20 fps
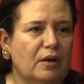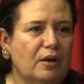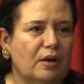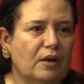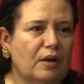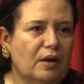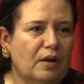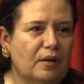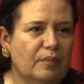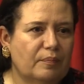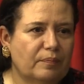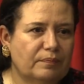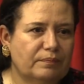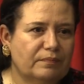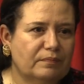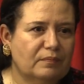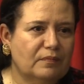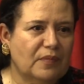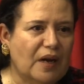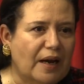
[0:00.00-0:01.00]

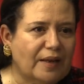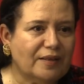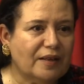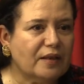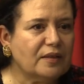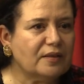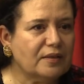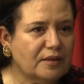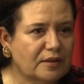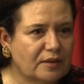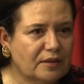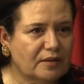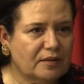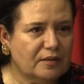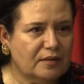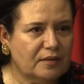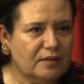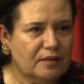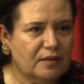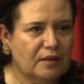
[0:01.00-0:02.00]

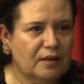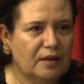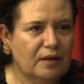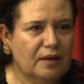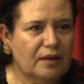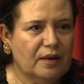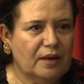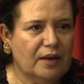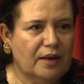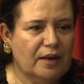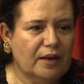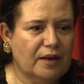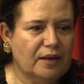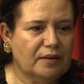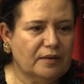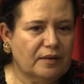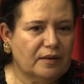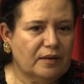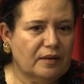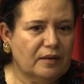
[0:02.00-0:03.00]
identities.
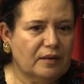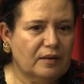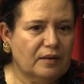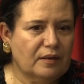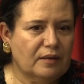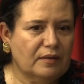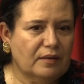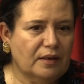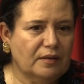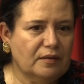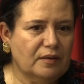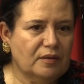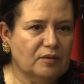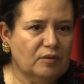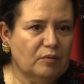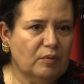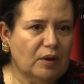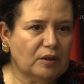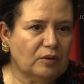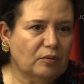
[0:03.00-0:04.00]
And that is
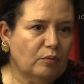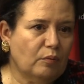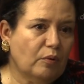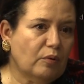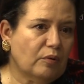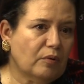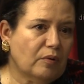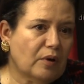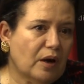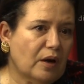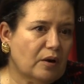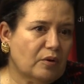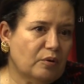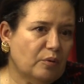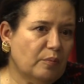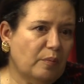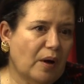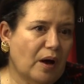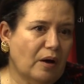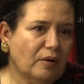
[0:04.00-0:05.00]
what war are
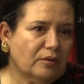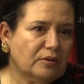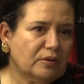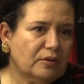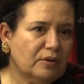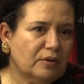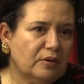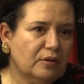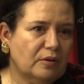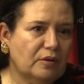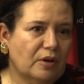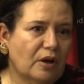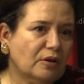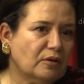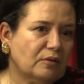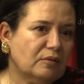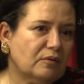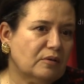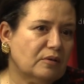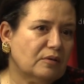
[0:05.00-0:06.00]
about,
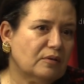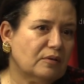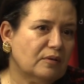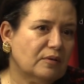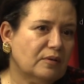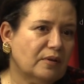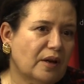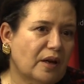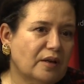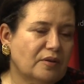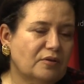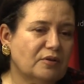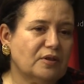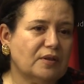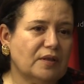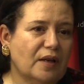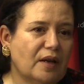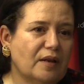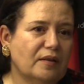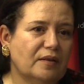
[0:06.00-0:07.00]
not
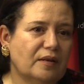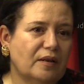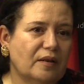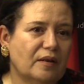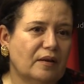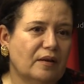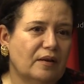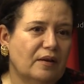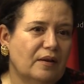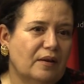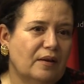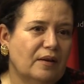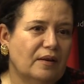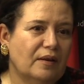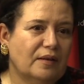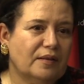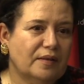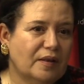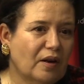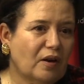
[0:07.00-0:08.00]
understanding
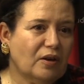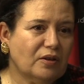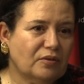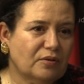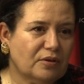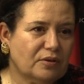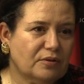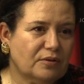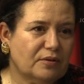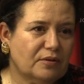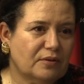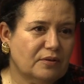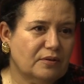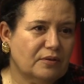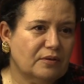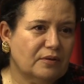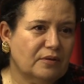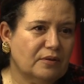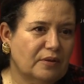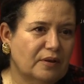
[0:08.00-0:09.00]
the others.
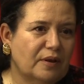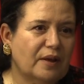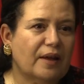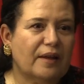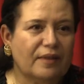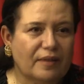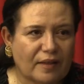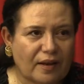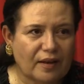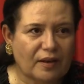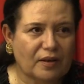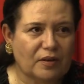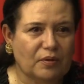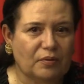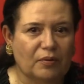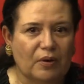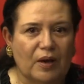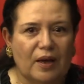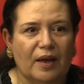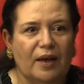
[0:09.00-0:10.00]
And thank
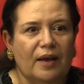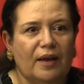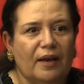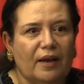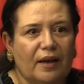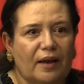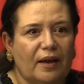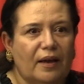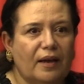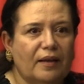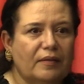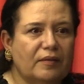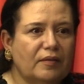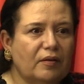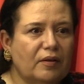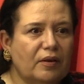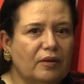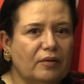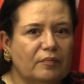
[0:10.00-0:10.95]
you. And